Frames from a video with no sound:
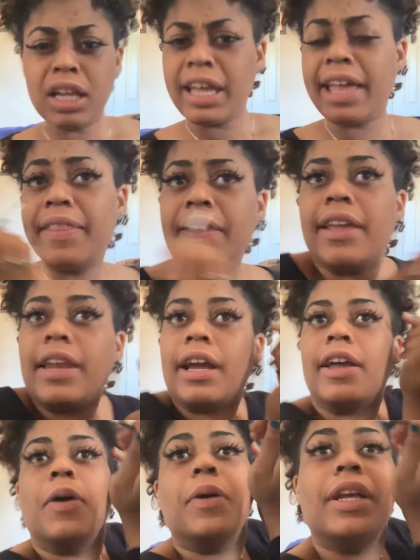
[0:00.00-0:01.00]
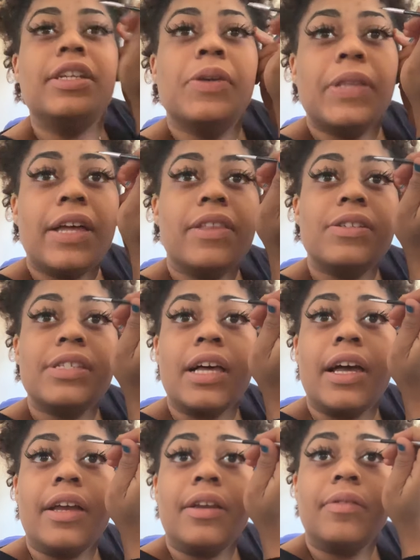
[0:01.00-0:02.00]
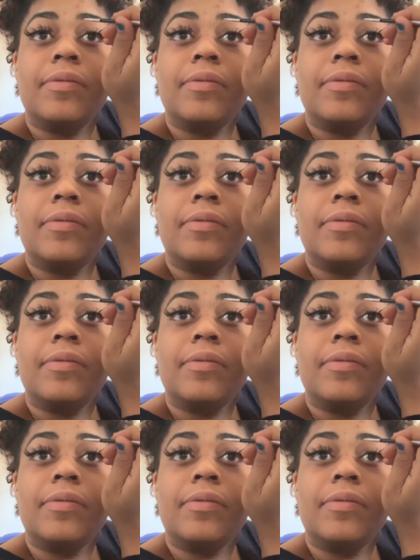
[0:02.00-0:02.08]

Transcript: And then I go and I do the other side.